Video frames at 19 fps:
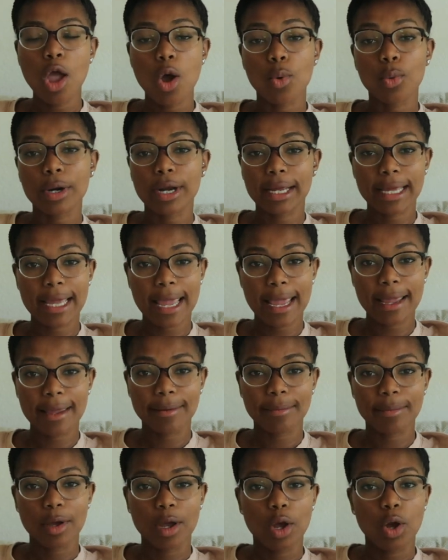When I
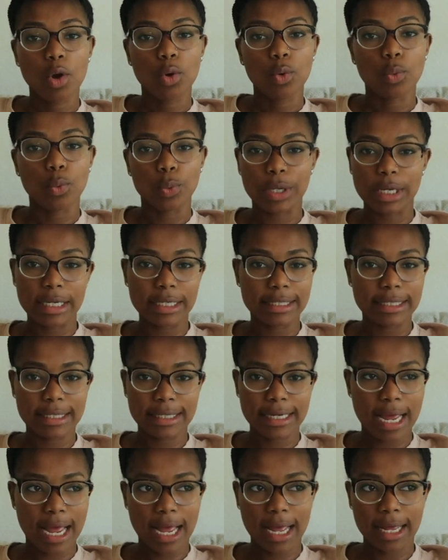came, we did
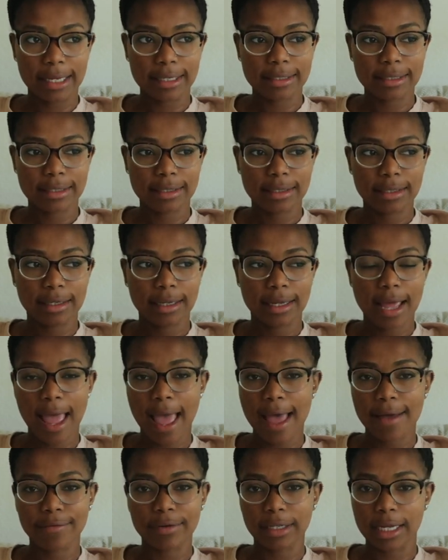not
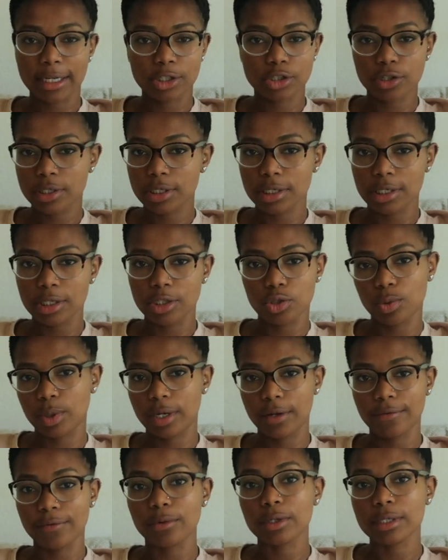have electricity
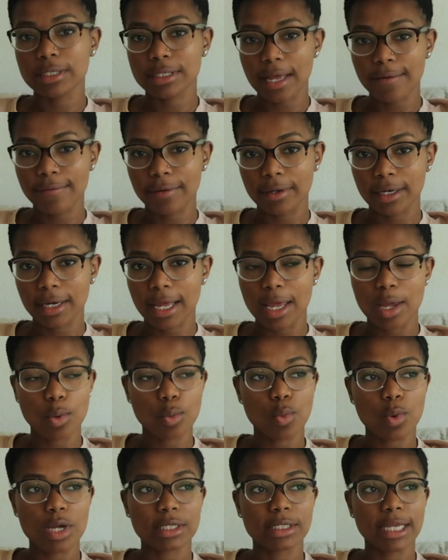24/7. It
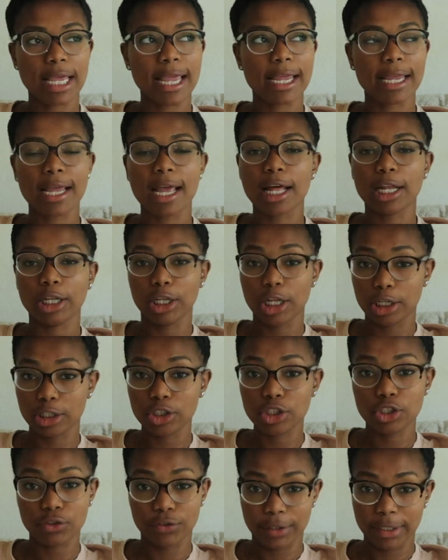was a
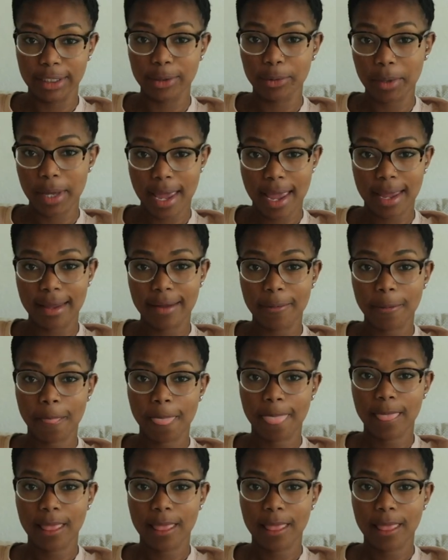luxury, okay?